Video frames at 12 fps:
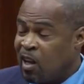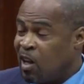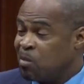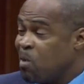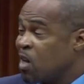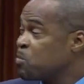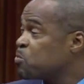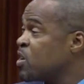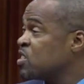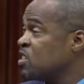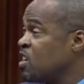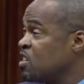And Madam
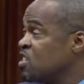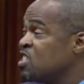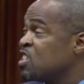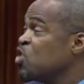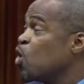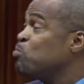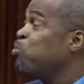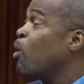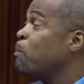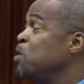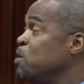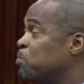President, these are not poor
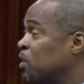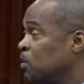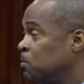people.